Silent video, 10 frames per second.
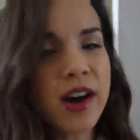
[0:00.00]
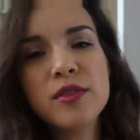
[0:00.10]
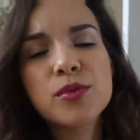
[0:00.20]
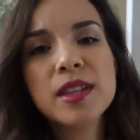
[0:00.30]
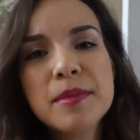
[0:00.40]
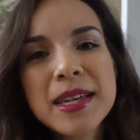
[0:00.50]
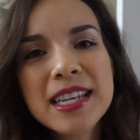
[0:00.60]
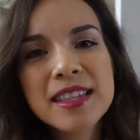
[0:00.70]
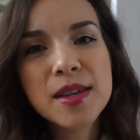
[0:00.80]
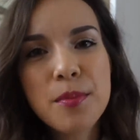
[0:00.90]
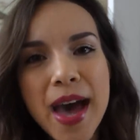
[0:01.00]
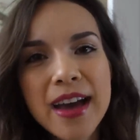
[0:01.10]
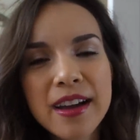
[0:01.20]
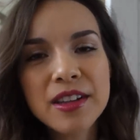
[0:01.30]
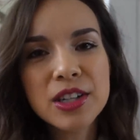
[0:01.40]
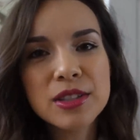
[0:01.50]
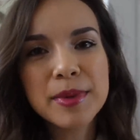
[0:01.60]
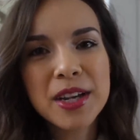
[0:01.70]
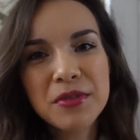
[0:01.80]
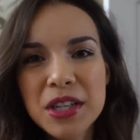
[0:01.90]
I've really been into matte colors, but
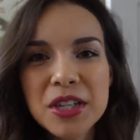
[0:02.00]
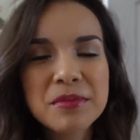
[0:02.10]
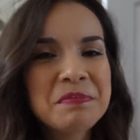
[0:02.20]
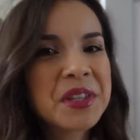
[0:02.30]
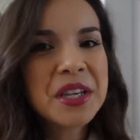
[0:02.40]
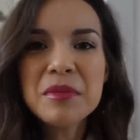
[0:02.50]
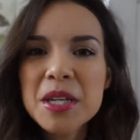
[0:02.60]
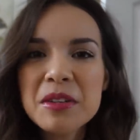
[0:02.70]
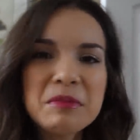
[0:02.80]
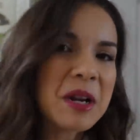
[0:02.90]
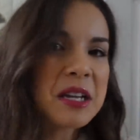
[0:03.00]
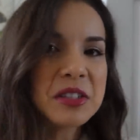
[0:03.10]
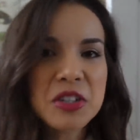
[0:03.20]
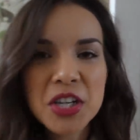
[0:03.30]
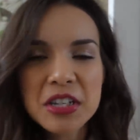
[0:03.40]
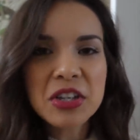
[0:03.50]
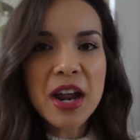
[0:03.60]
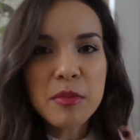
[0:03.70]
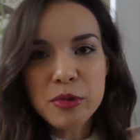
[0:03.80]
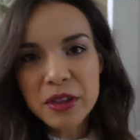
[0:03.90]
I figured it'd be nice to change it
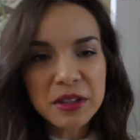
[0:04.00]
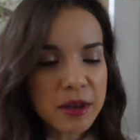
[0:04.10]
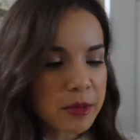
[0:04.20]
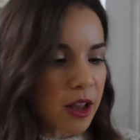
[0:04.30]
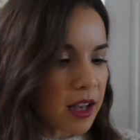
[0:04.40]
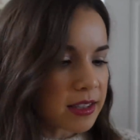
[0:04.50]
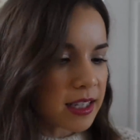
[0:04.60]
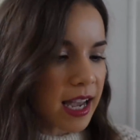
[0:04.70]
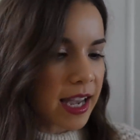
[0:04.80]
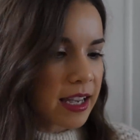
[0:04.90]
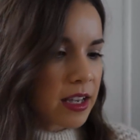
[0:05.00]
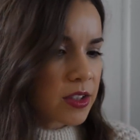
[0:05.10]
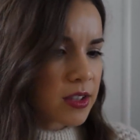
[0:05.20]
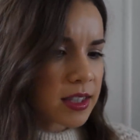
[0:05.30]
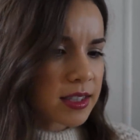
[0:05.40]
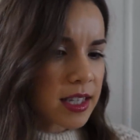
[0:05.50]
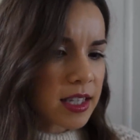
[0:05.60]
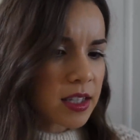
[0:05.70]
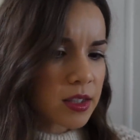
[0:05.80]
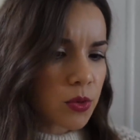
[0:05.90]
up with a lip gloss today. So this
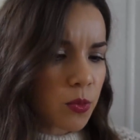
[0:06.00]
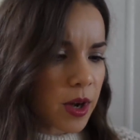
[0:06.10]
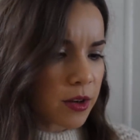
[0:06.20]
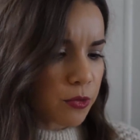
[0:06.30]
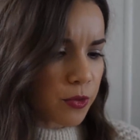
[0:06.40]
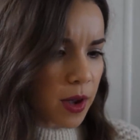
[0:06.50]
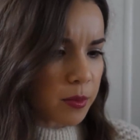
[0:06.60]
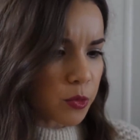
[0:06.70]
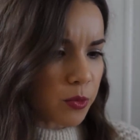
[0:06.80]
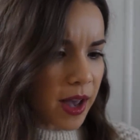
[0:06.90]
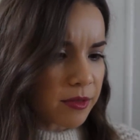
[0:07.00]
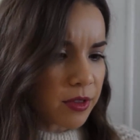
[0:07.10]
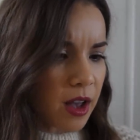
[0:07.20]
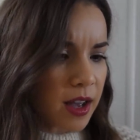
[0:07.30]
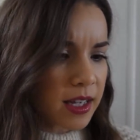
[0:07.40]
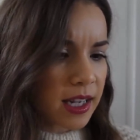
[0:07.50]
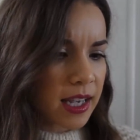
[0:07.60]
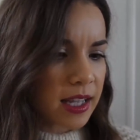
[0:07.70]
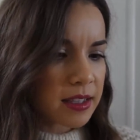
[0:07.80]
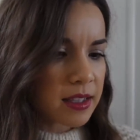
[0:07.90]
is one from Revlon.
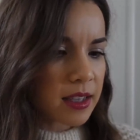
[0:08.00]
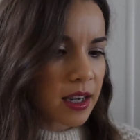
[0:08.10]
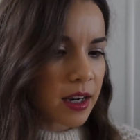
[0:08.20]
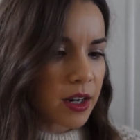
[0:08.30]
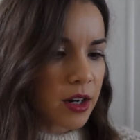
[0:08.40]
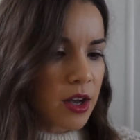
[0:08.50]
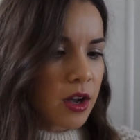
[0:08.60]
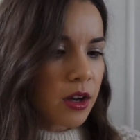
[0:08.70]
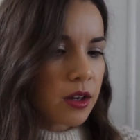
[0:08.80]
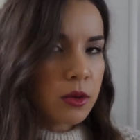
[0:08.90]
It's their...